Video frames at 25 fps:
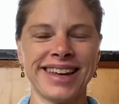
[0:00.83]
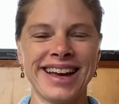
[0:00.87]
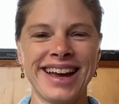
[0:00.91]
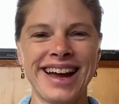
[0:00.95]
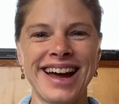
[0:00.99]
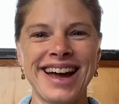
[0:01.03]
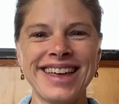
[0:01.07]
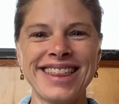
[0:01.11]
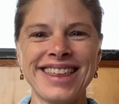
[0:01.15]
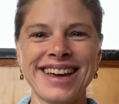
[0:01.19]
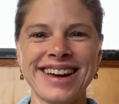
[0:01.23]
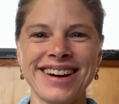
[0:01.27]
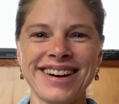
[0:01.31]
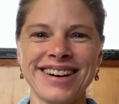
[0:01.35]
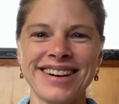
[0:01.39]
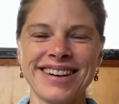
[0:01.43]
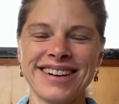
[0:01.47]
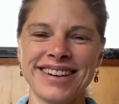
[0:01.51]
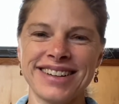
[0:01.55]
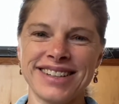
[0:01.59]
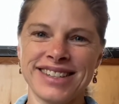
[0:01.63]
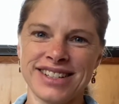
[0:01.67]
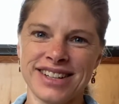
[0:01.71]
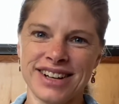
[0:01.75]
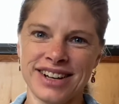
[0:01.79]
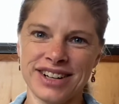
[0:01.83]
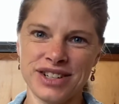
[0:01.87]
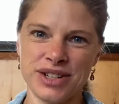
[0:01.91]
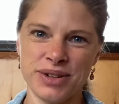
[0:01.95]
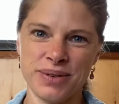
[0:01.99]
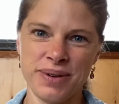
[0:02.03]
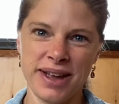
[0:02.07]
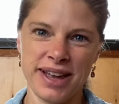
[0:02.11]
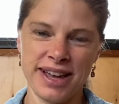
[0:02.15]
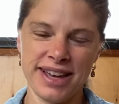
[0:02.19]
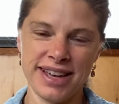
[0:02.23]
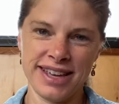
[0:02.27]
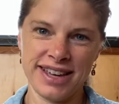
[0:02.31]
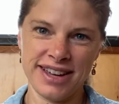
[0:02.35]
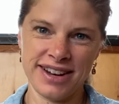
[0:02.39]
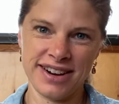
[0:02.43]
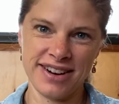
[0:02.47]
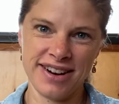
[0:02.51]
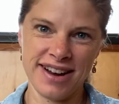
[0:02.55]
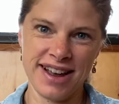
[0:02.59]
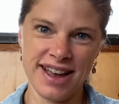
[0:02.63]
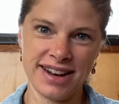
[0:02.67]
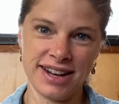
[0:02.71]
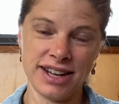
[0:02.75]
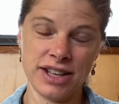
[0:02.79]
Hi there, it's Dr. Rhea
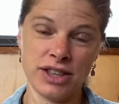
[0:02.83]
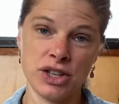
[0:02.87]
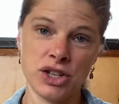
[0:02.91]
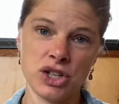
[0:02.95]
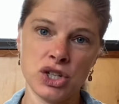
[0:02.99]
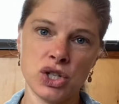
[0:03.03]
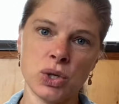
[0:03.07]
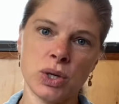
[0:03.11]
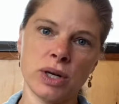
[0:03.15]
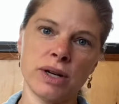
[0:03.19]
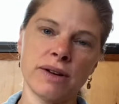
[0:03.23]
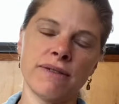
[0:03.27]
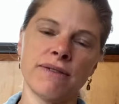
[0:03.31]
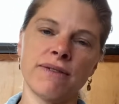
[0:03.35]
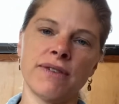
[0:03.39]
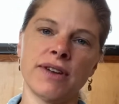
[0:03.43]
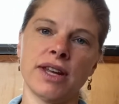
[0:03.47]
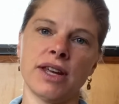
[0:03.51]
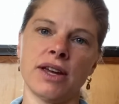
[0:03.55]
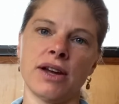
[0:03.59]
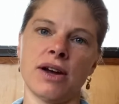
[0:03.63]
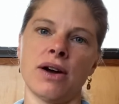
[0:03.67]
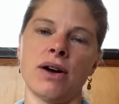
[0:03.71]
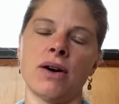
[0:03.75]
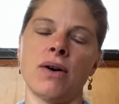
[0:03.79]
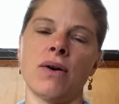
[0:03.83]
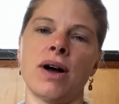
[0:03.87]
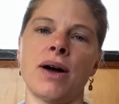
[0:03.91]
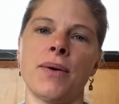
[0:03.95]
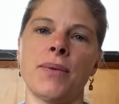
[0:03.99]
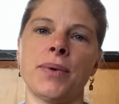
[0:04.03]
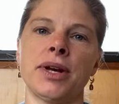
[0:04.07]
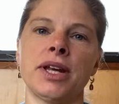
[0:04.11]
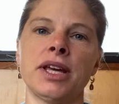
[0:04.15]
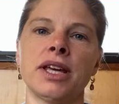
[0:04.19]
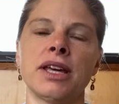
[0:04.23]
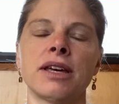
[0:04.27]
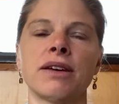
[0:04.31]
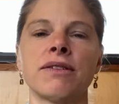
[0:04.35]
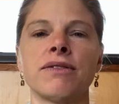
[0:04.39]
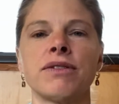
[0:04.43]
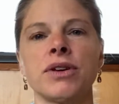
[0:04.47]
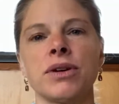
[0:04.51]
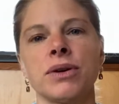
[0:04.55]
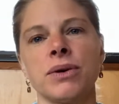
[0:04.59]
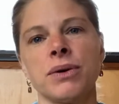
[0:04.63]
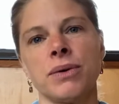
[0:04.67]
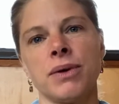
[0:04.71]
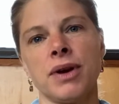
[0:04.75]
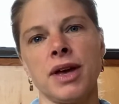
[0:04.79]
here, and in this short video, I want to give
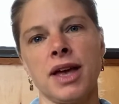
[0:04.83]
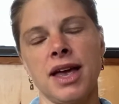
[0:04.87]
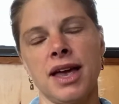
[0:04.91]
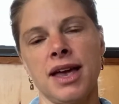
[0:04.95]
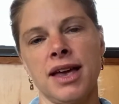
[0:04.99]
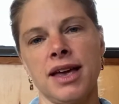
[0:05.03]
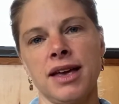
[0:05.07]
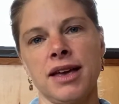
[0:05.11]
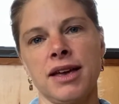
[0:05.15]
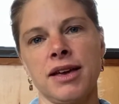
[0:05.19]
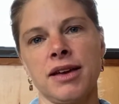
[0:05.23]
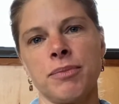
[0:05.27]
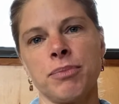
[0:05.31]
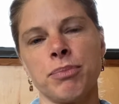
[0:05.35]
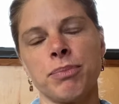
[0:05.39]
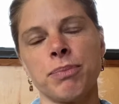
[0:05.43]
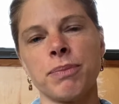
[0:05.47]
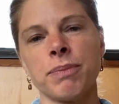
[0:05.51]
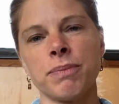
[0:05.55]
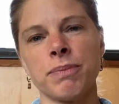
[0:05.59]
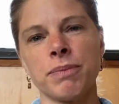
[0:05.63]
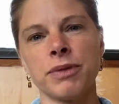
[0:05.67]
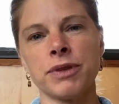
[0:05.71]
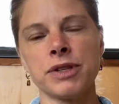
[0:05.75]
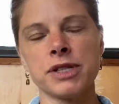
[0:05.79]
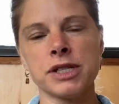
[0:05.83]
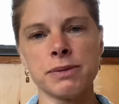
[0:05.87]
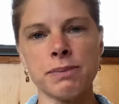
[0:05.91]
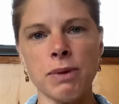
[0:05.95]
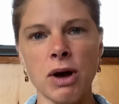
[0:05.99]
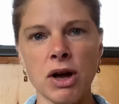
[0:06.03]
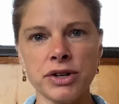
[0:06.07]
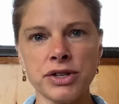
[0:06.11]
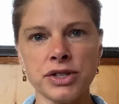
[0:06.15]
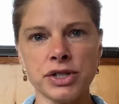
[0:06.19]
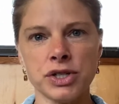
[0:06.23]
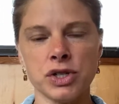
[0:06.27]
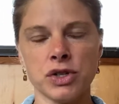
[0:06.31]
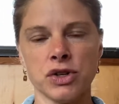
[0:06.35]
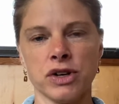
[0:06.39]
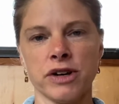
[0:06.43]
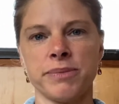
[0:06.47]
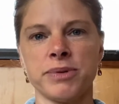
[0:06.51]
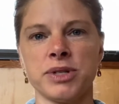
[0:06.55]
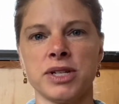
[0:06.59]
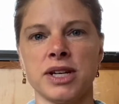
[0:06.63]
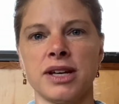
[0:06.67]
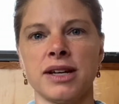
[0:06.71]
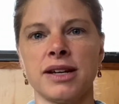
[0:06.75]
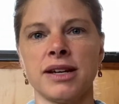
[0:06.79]
you a small
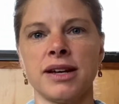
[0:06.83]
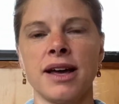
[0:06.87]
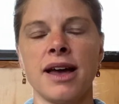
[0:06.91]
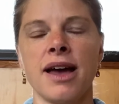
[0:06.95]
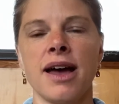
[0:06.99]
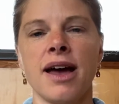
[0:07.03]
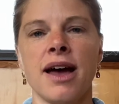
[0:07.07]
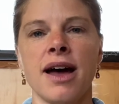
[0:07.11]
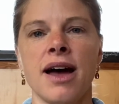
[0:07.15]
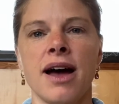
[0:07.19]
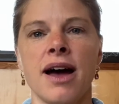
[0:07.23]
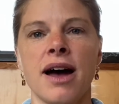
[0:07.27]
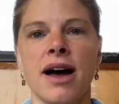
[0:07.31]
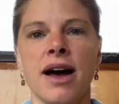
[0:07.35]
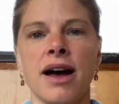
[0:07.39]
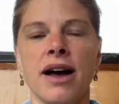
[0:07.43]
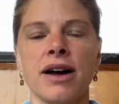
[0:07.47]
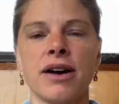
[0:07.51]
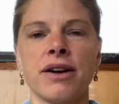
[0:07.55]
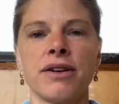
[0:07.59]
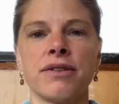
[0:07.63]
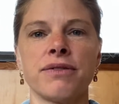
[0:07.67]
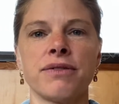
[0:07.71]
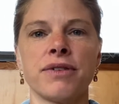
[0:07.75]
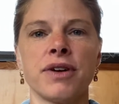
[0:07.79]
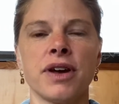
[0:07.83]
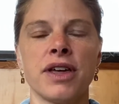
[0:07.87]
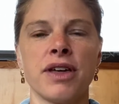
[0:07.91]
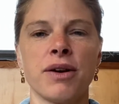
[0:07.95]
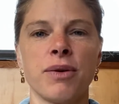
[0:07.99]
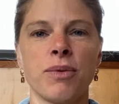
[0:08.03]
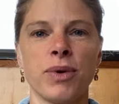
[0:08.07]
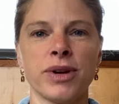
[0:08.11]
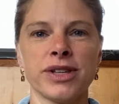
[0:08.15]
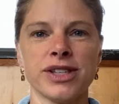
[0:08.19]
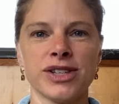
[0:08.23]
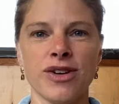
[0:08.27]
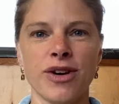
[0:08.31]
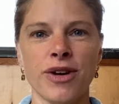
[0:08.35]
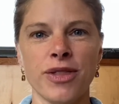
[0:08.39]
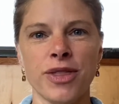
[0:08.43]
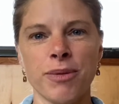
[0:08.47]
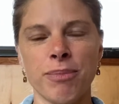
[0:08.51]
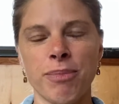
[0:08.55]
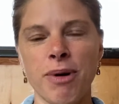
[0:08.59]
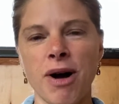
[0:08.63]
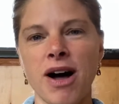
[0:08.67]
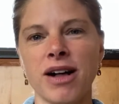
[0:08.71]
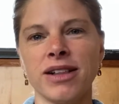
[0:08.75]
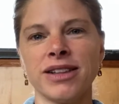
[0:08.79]
description of what's called
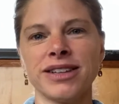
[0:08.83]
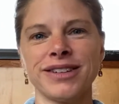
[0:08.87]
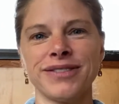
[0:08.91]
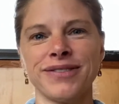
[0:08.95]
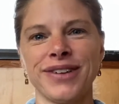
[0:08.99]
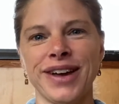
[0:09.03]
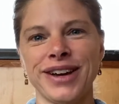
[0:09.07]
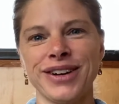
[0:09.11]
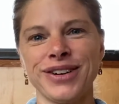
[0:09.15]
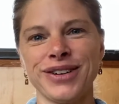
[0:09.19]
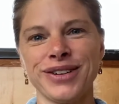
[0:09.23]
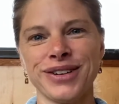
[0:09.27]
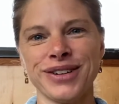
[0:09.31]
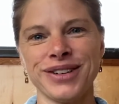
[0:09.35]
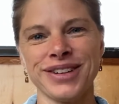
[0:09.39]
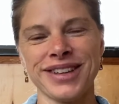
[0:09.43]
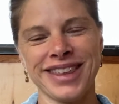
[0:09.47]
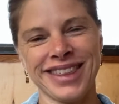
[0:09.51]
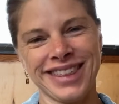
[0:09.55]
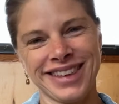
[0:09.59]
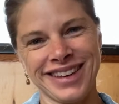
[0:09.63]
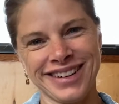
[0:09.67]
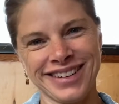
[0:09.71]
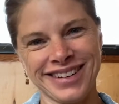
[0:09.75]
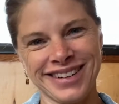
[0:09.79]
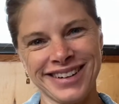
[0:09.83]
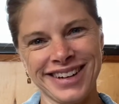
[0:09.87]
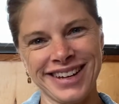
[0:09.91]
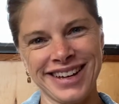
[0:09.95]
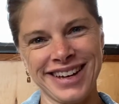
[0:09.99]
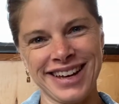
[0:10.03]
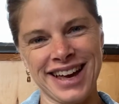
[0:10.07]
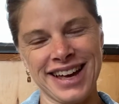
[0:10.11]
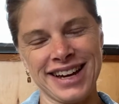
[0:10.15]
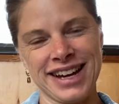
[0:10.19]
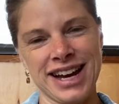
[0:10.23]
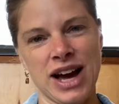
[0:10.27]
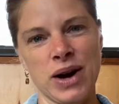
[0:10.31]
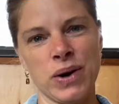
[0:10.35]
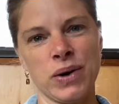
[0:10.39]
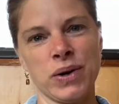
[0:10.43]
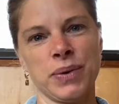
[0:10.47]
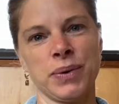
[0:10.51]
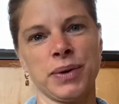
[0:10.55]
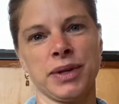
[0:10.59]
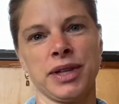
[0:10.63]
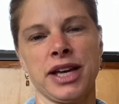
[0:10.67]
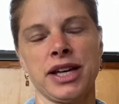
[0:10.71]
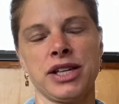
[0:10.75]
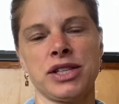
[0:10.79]
the Polyvagal Theory and how it
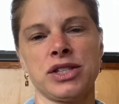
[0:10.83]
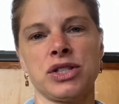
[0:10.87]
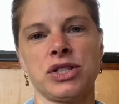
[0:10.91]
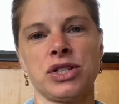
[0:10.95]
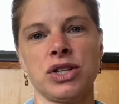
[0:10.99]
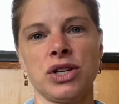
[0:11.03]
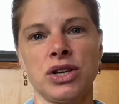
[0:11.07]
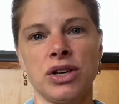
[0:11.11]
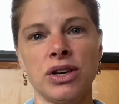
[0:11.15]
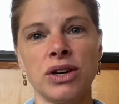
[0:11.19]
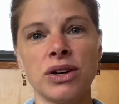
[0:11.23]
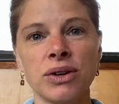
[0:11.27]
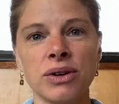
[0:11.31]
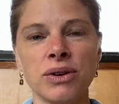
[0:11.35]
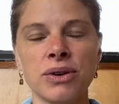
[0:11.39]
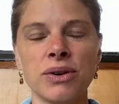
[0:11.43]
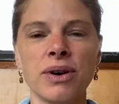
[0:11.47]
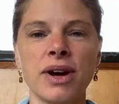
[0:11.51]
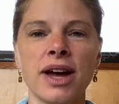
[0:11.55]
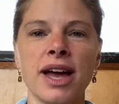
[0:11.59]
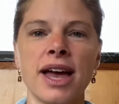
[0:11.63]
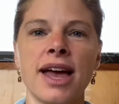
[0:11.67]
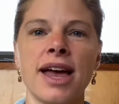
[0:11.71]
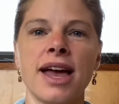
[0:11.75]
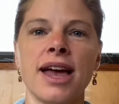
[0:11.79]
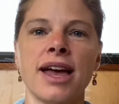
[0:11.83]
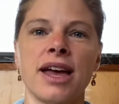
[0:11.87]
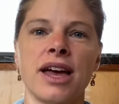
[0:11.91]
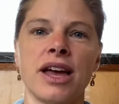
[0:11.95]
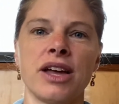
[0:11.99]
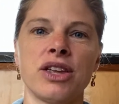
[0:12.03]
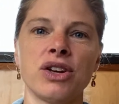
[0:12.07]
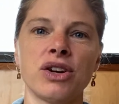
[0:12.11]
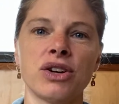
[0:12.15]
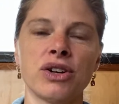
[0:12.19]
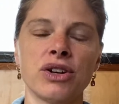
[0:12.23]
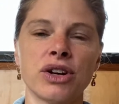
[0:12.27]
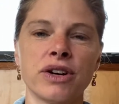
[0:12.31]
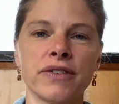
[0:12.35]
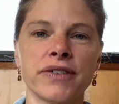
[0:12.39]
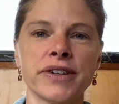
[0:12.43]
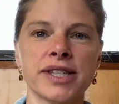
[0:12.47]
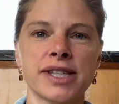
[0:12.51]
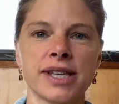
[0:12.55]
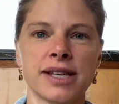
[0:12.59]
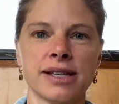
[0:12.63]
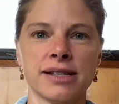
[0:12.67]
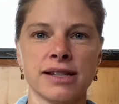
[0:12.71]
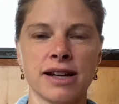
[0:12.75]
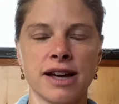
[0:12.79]
relates to you and your
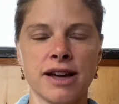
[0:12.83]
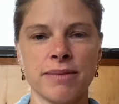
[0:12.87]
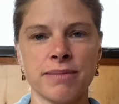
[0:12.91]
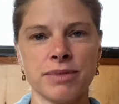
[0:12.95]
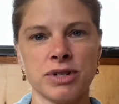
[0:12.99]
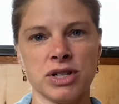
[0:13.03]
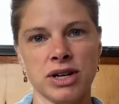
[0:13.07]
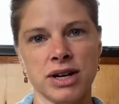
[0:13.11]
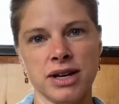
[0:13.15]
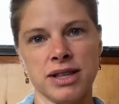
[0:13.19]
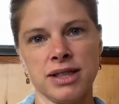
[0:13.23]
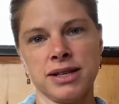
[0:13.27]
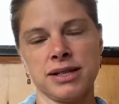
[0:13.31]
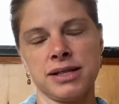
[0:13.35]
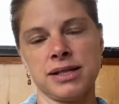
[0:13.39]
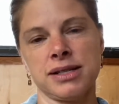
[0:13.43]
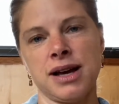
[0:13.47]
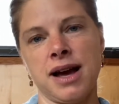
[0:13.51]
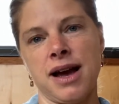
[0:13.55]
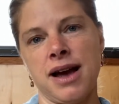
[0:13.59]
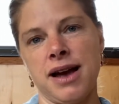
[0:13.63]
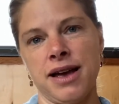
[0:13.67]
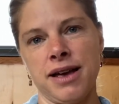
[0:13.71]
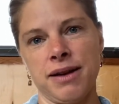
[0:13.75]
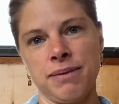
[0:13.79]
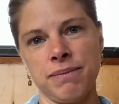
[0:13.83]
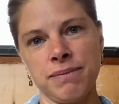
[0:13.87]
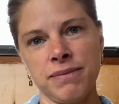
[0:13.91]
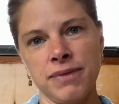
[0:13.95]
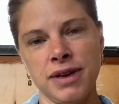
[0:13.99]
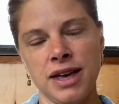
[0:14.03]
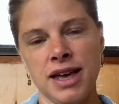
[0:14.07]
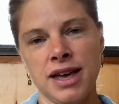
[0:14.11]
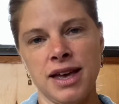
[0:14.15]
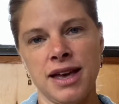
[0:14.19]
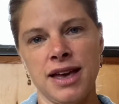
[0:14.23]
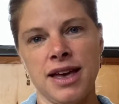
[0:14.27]
nervous system during this time.